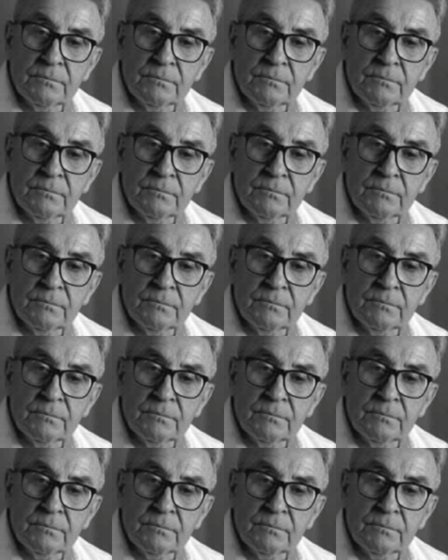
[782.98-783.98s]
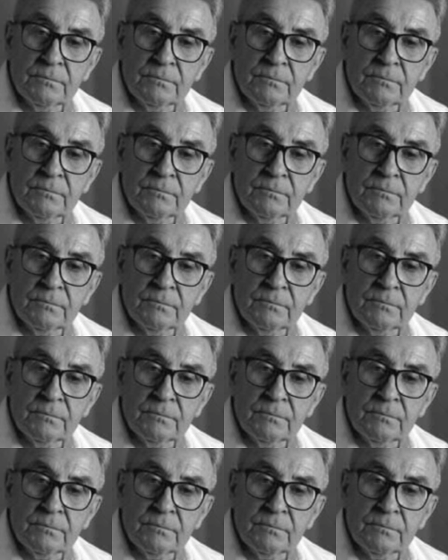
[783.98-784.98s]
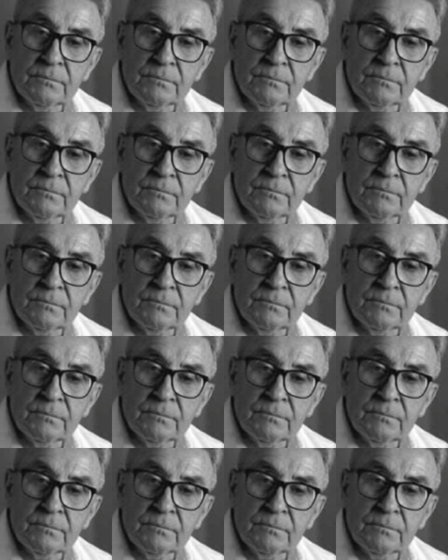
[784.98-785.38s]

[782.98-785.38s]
(no lip movement)